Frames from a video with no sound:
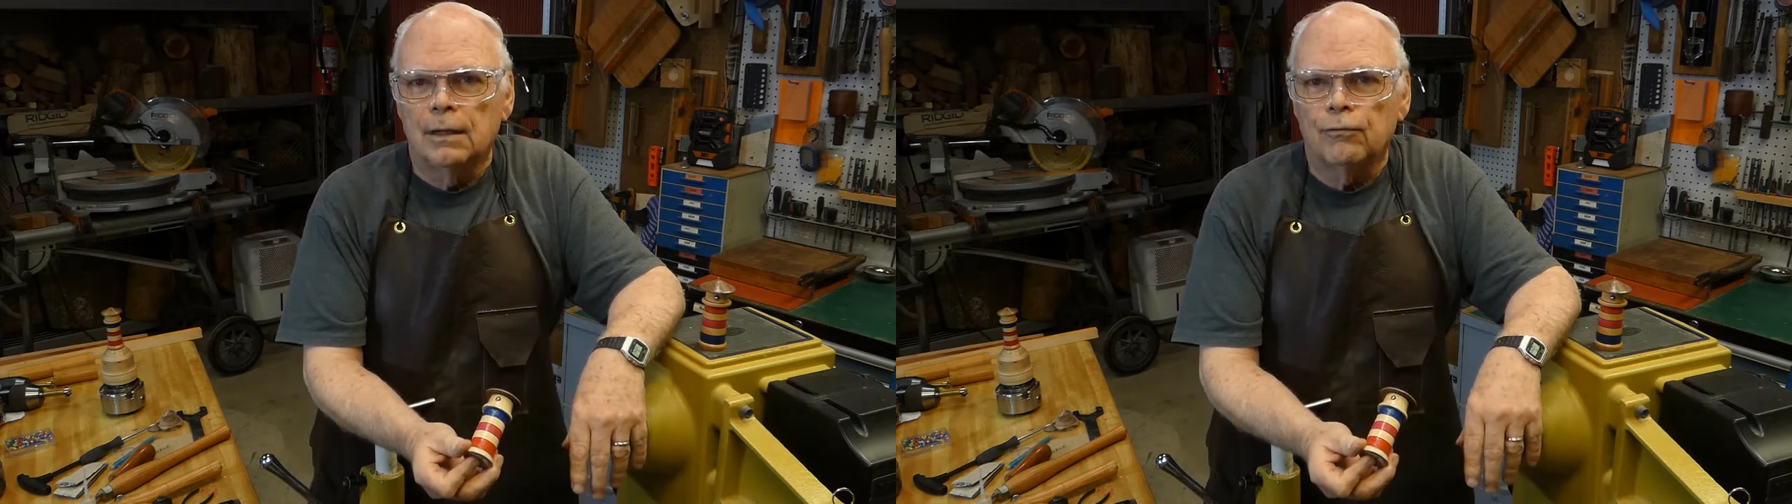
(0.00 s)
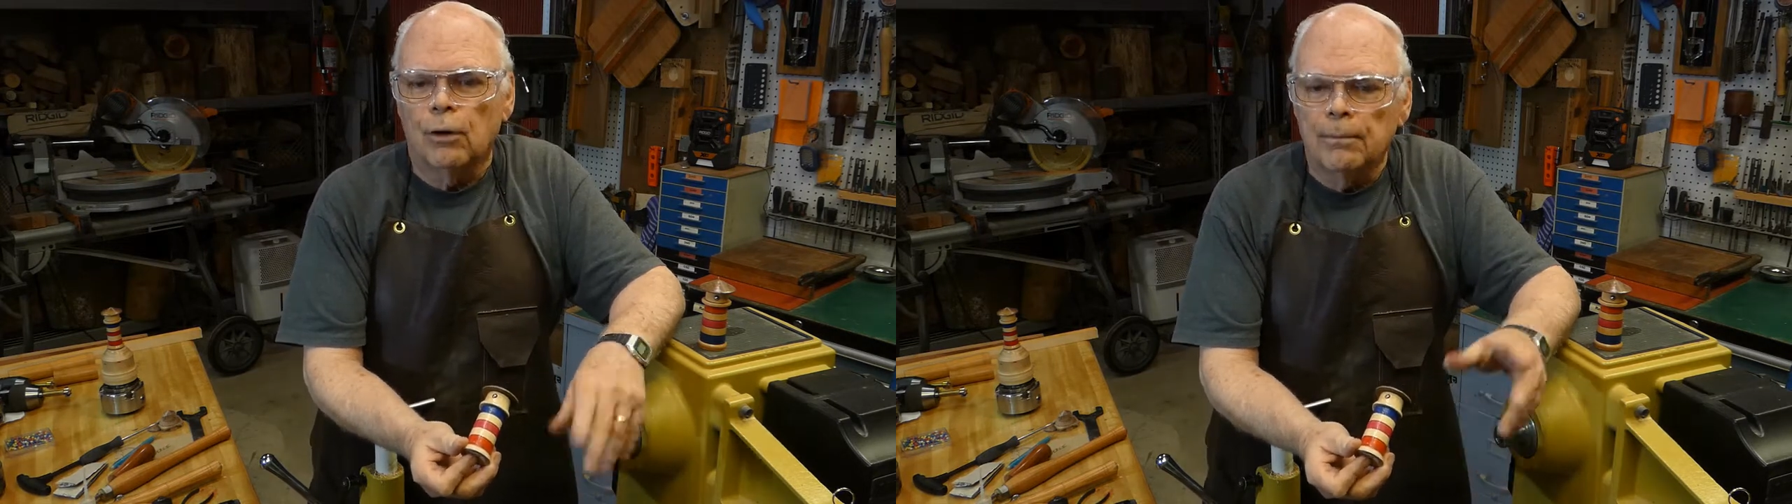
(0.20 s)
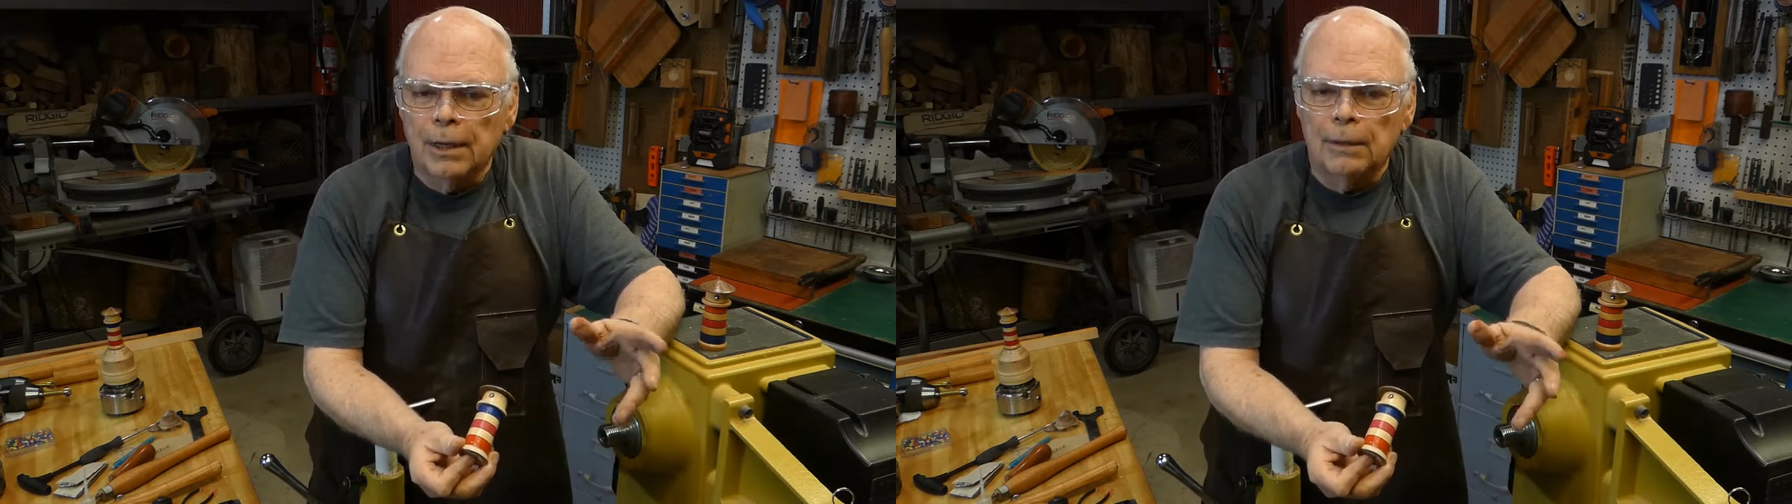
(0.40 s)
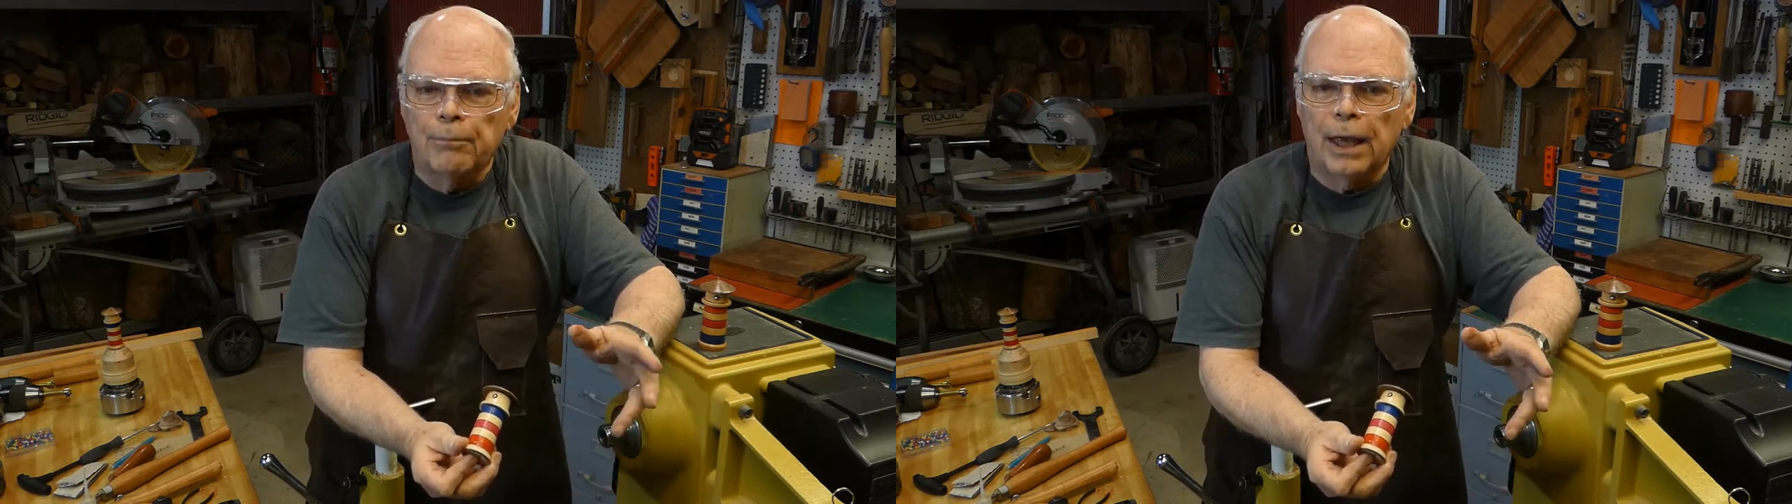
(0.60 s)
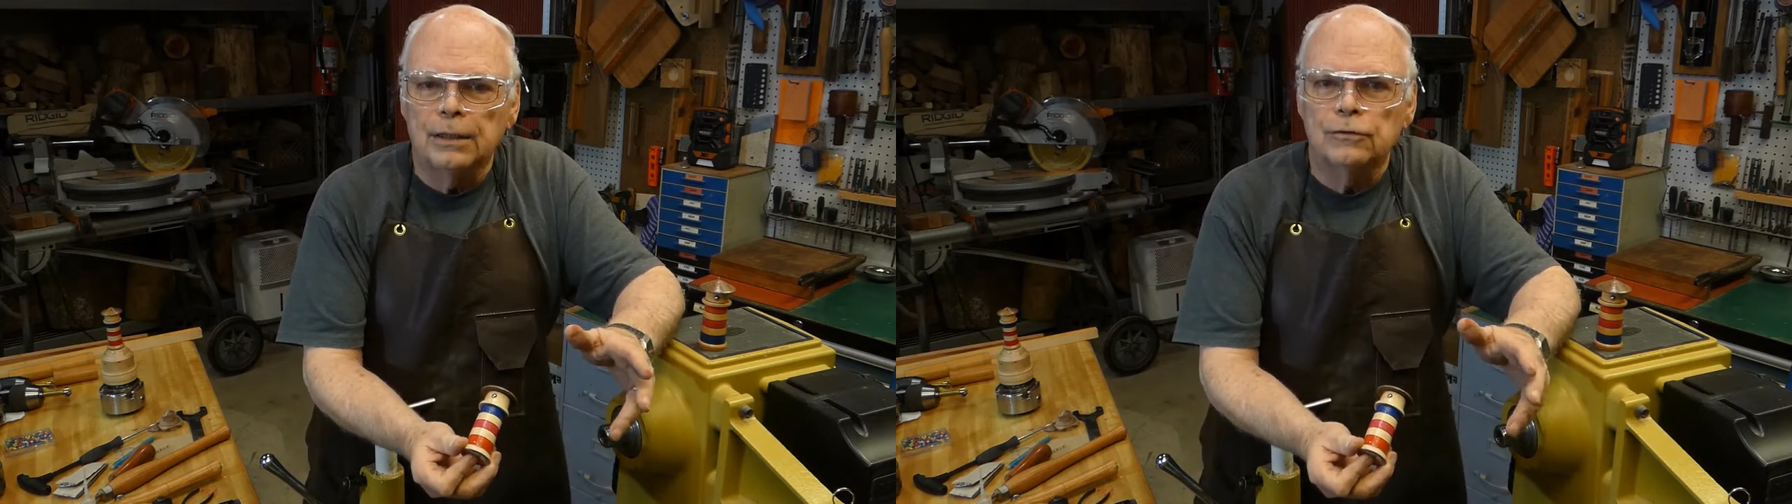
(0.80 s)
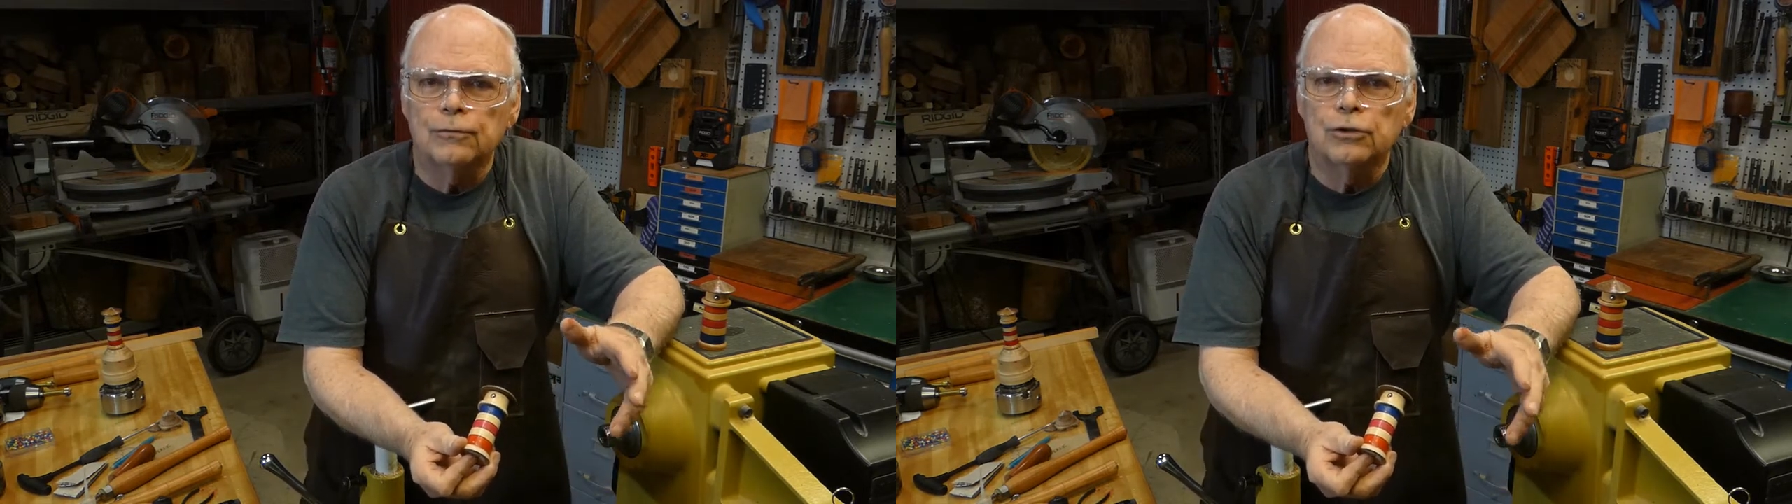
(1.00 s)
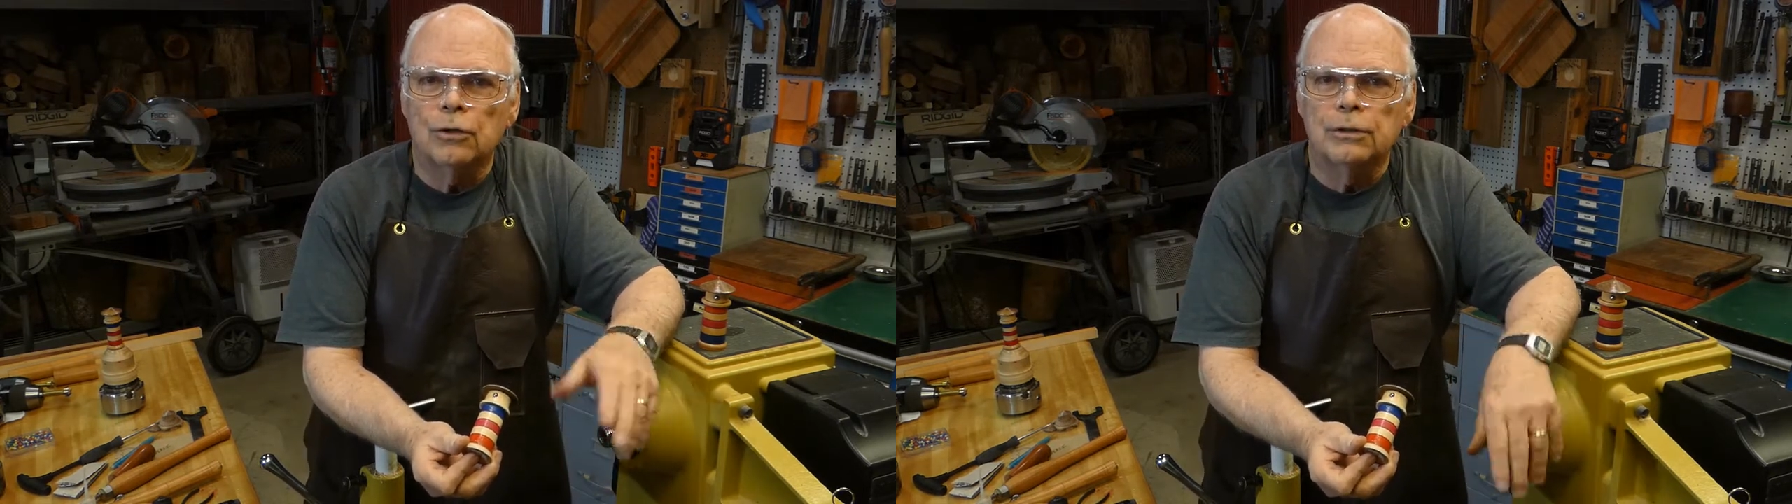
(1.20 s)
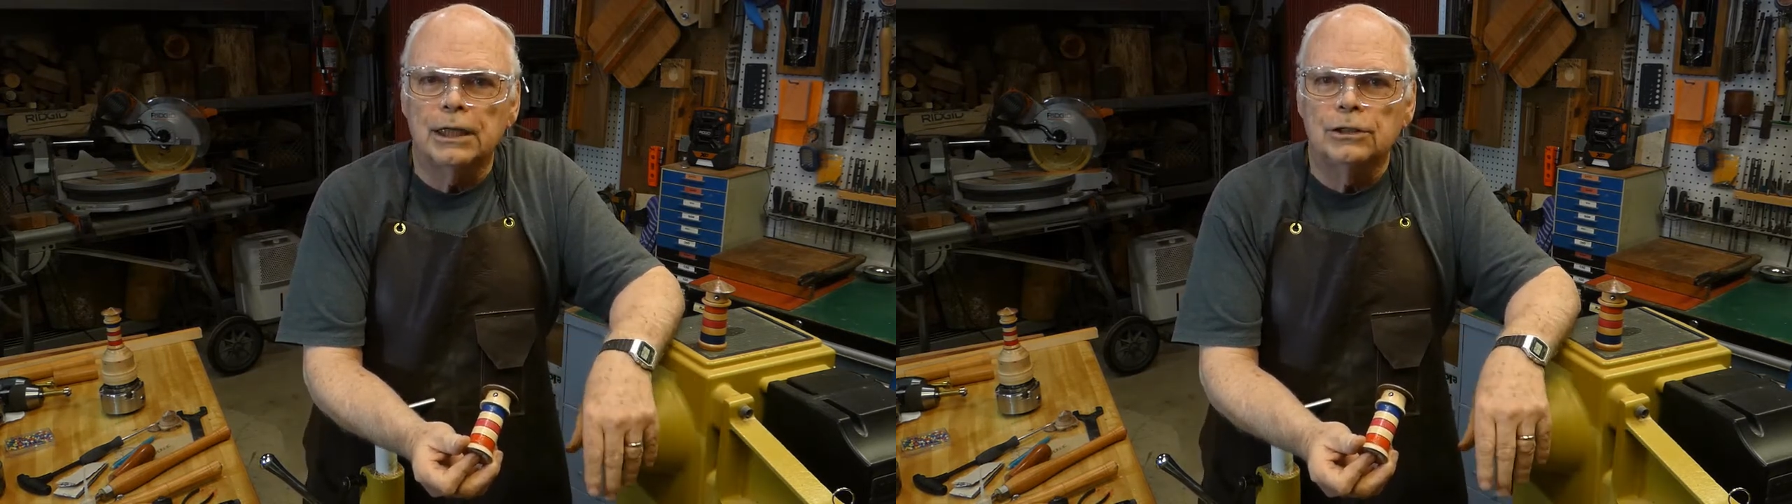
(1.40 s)
If you want to make pens for
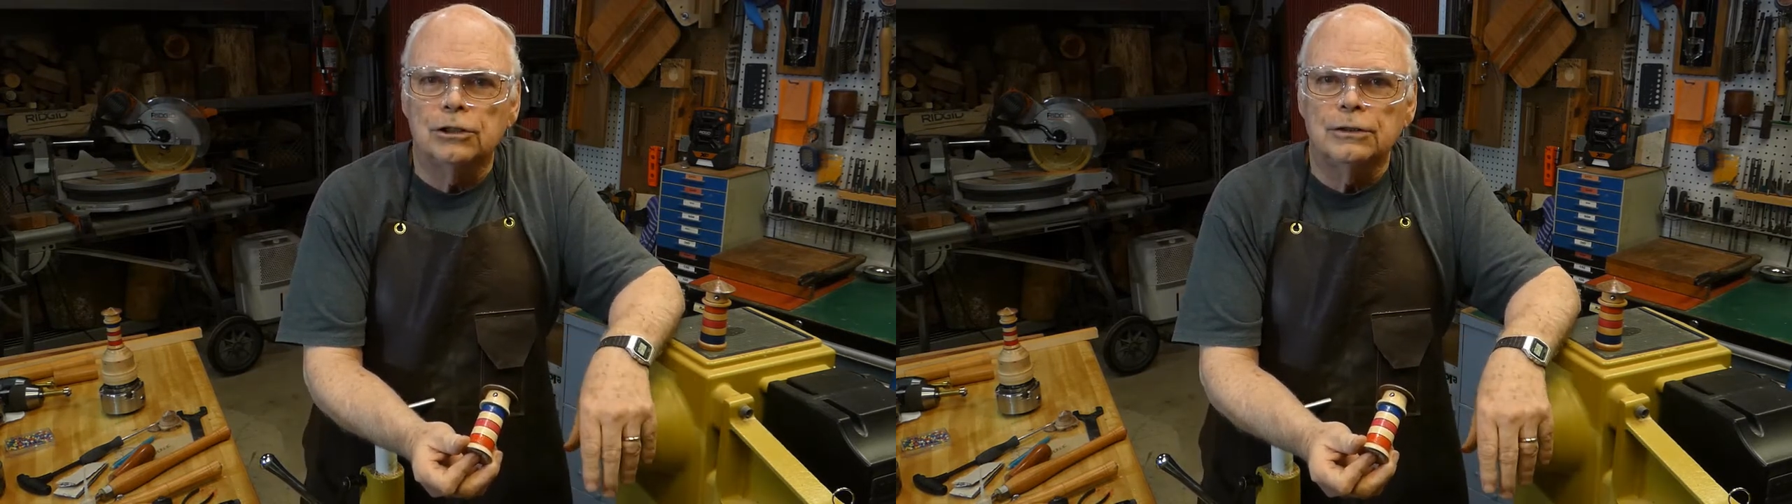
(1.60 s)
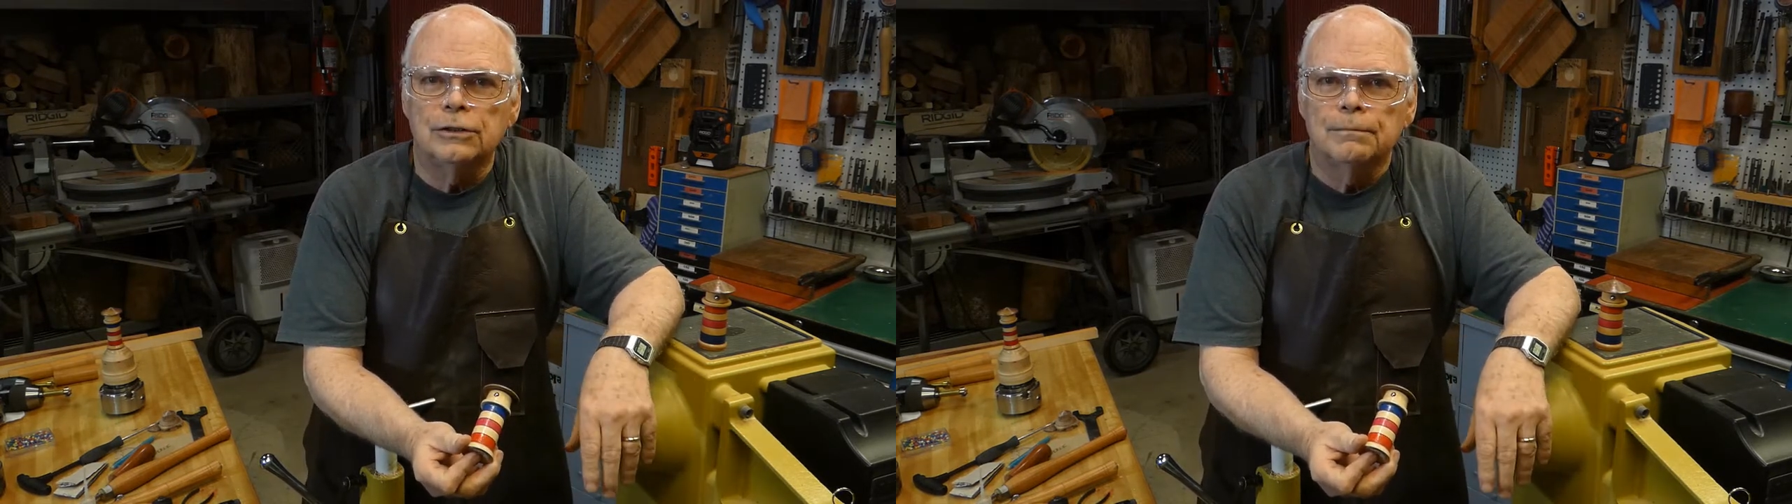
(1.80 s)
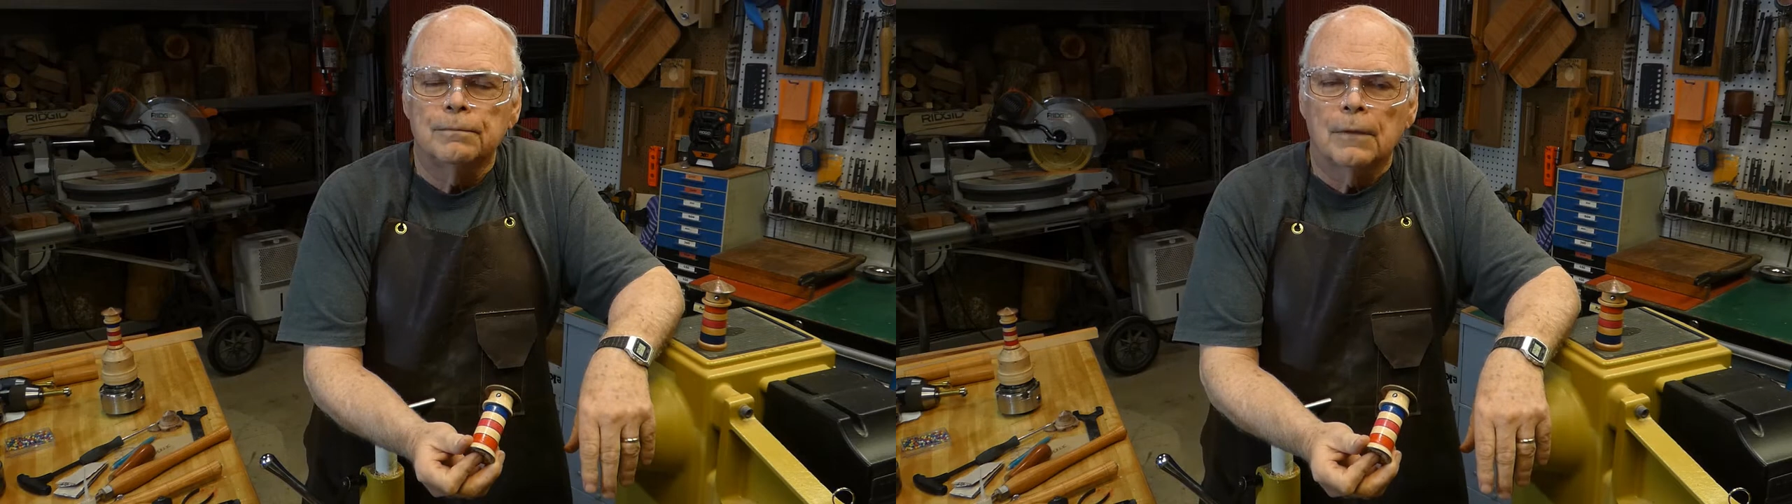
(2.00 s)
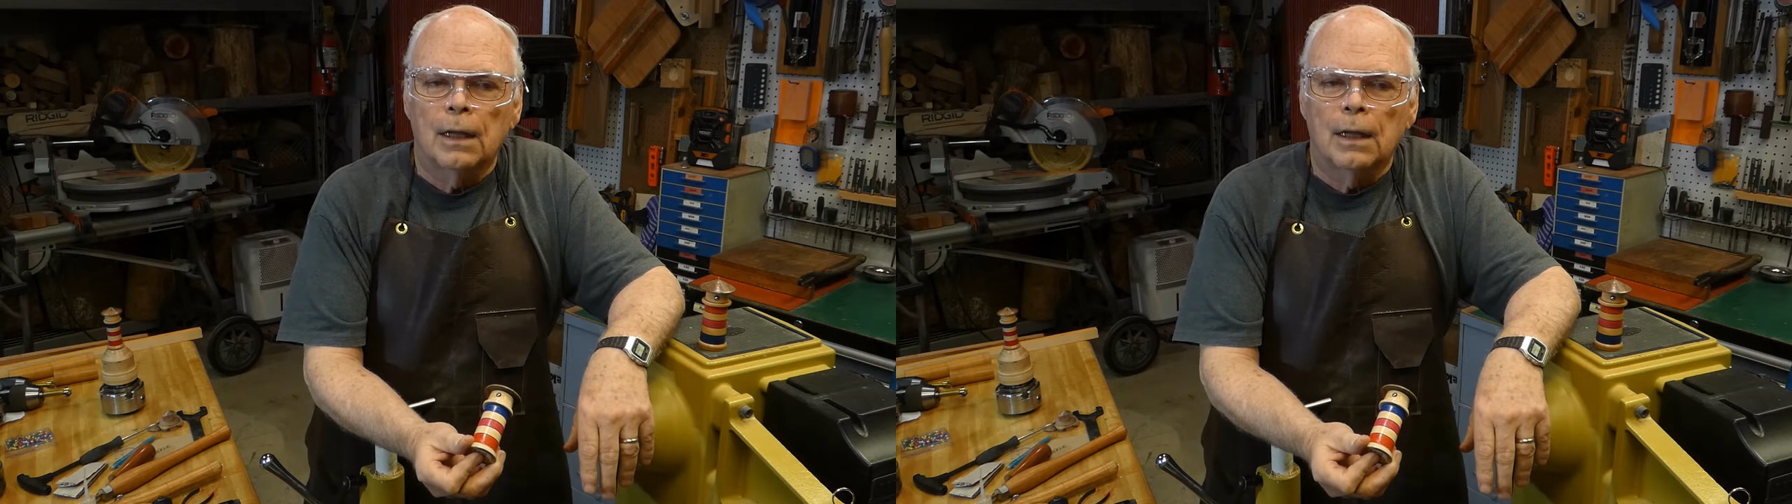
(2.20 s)
donations,